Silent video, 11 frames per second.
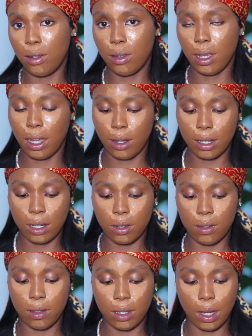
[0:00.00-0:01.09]
Look at how that
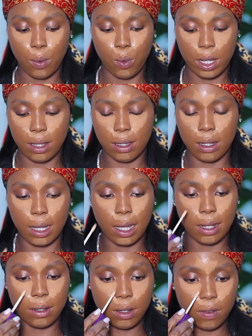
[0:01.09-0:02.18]
concealer went. Like,
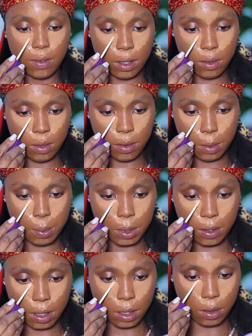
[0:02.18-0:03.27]
I did not even need to dip
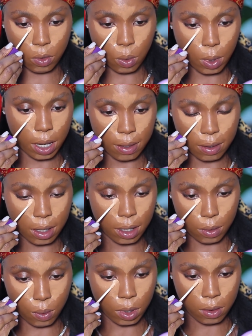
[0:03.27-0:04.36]
it in twice,
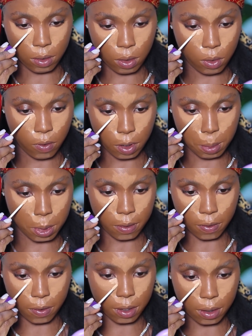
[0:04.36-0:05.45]
and it went all over my
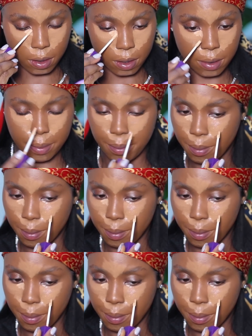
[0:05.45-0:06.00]
face.